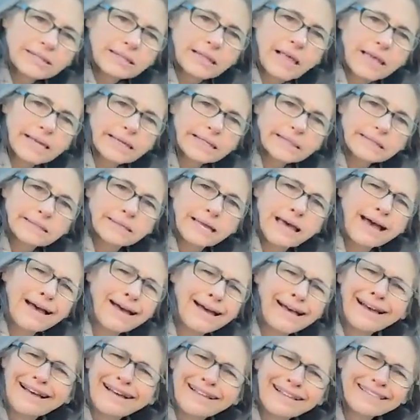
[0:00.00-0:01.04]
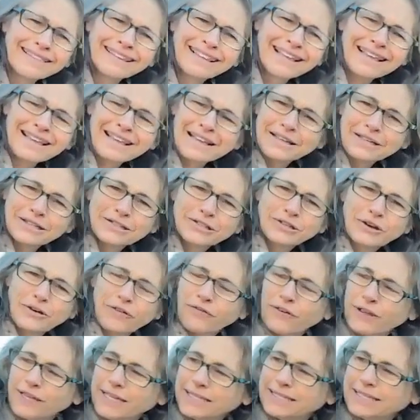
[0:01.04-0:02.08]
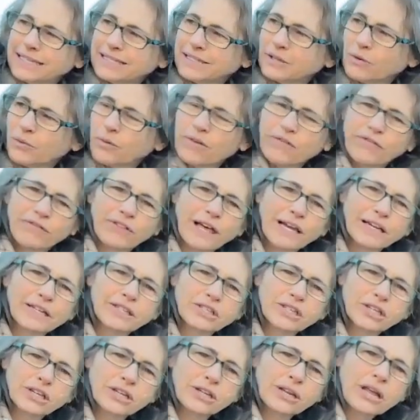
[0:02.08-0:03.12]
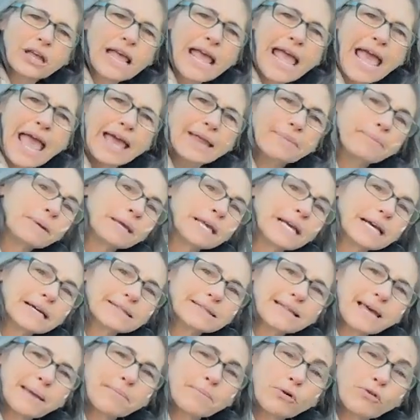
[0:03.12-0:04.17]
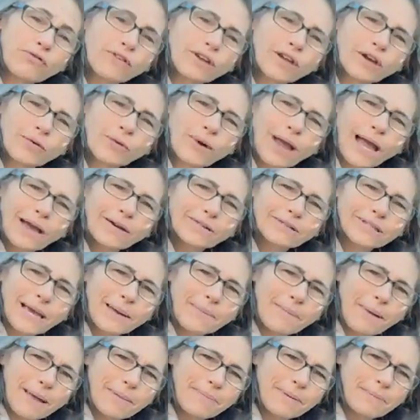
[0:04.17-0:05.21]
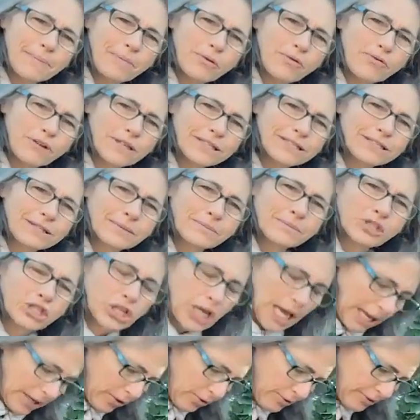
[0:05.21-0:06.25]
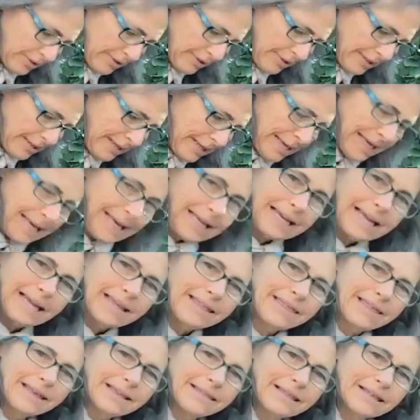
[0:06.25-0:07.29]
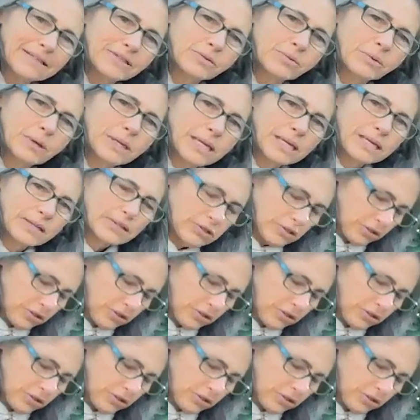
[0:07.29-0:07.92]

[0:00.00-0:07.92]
lights. So if he sees a reflection, and because I'm moving around, I might be moving some shadows. And I think that's what he's